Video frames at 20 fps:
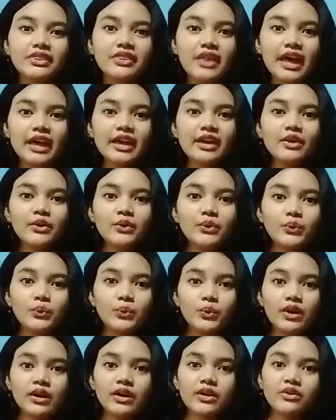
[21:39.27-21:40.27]
They
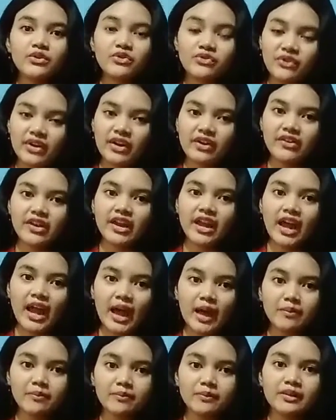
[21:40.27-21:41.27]
were very
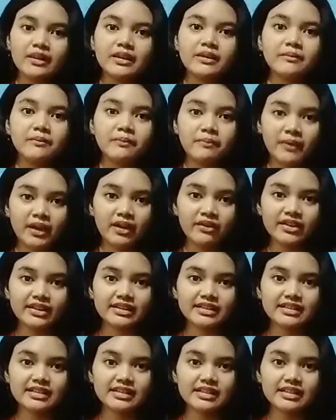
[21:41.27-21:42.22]
happily married